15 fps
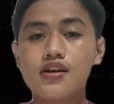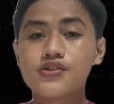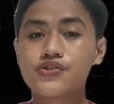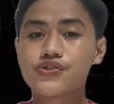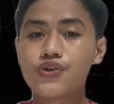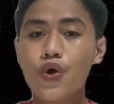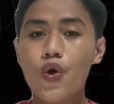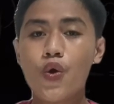
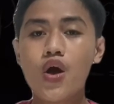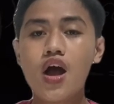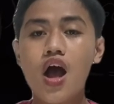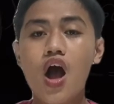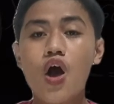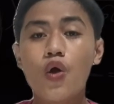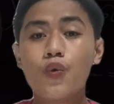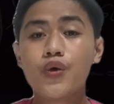So,
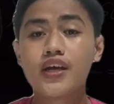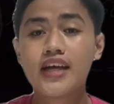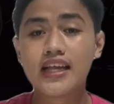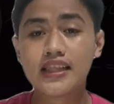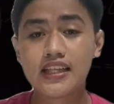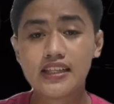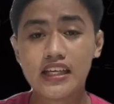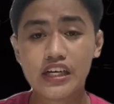we
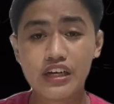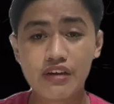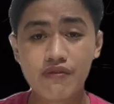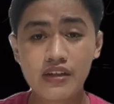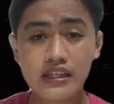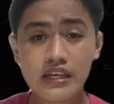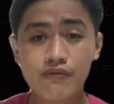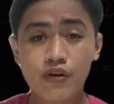get the
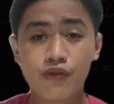derivative